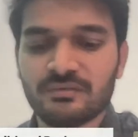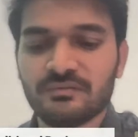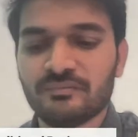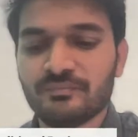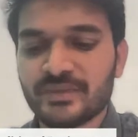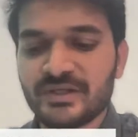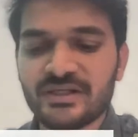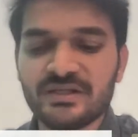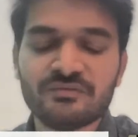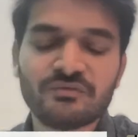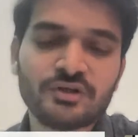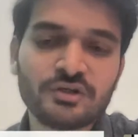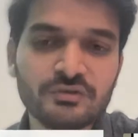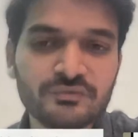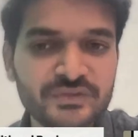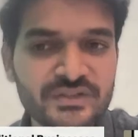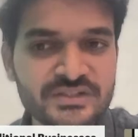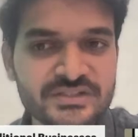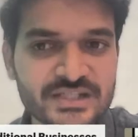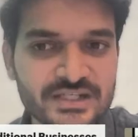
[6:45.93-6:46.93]
main one
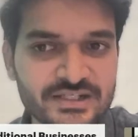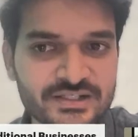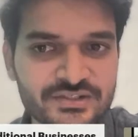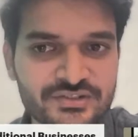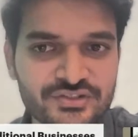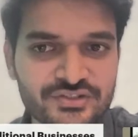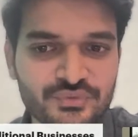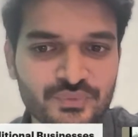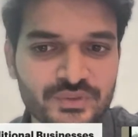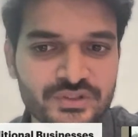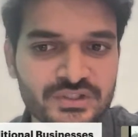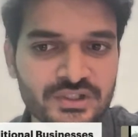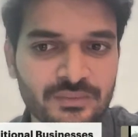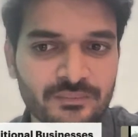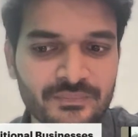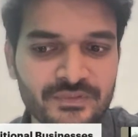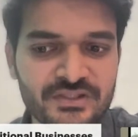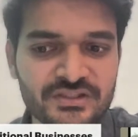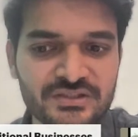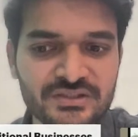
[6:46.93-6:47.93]
of the challenges which
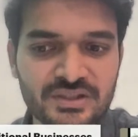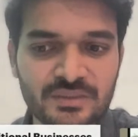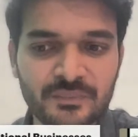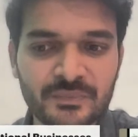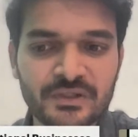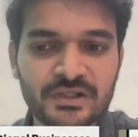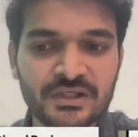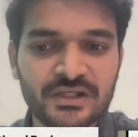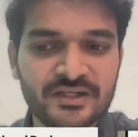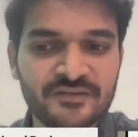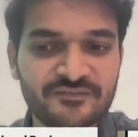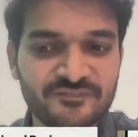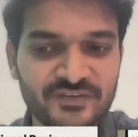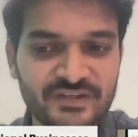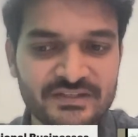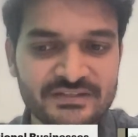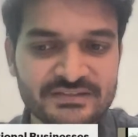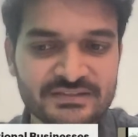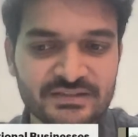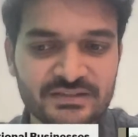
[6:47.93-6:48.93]
companies typically
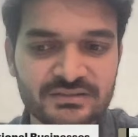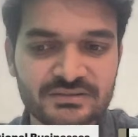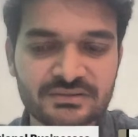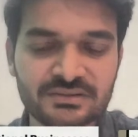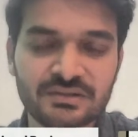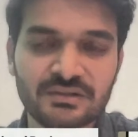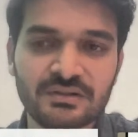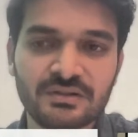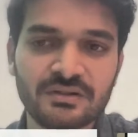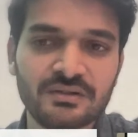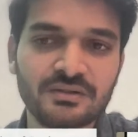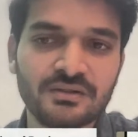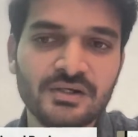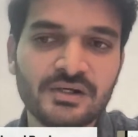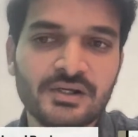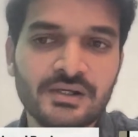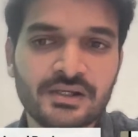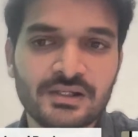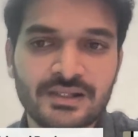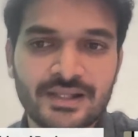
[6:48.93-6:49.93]
face is
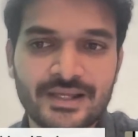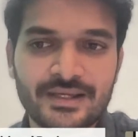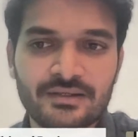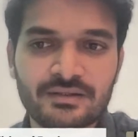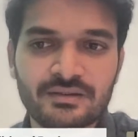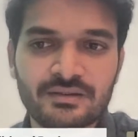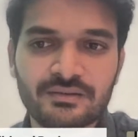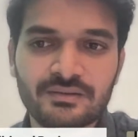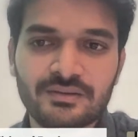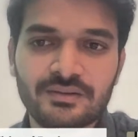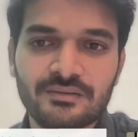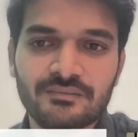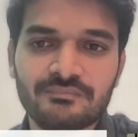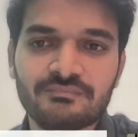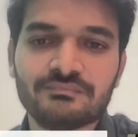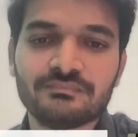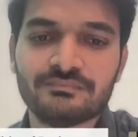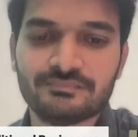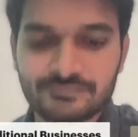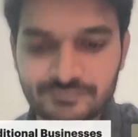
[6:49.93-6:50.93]
like
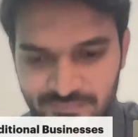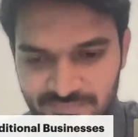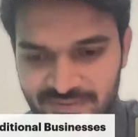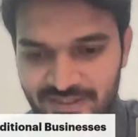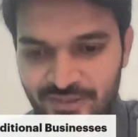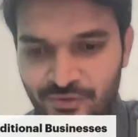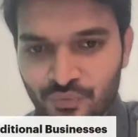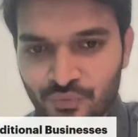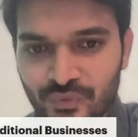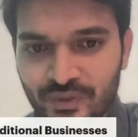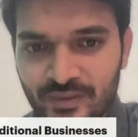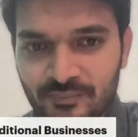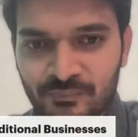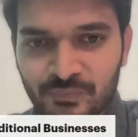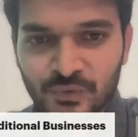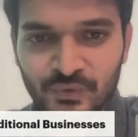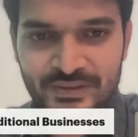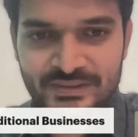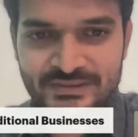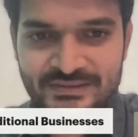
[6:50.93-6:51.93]
their own
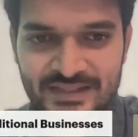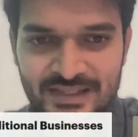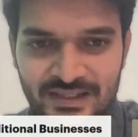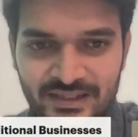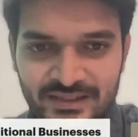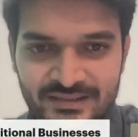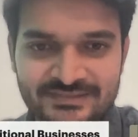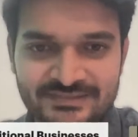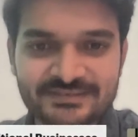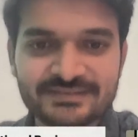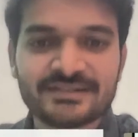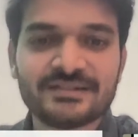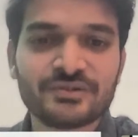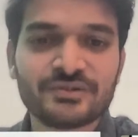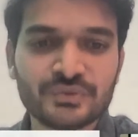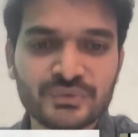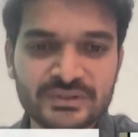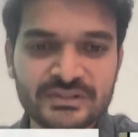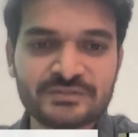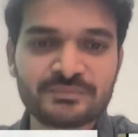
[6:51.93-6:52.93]
employees are resistant
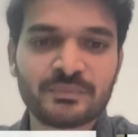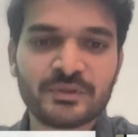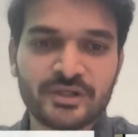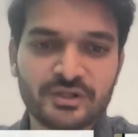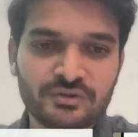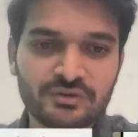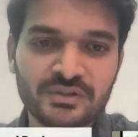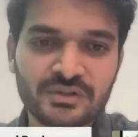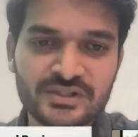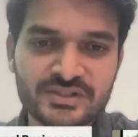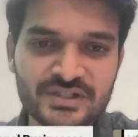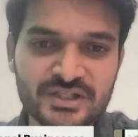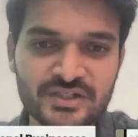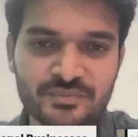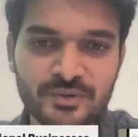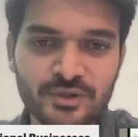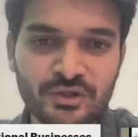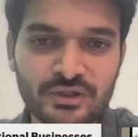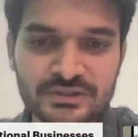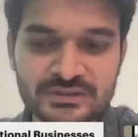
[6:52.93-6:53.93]
to this particular
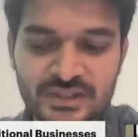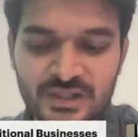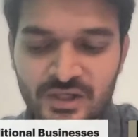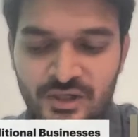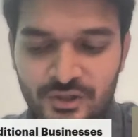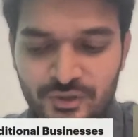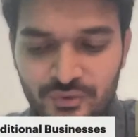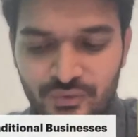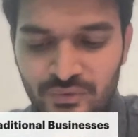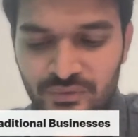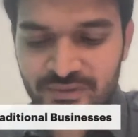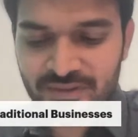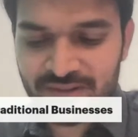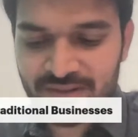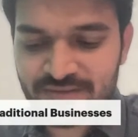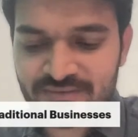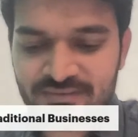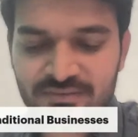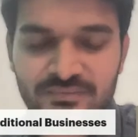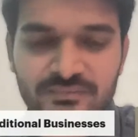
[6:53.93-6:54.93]
change, because
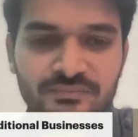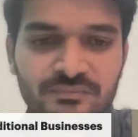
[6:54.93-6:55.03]
there is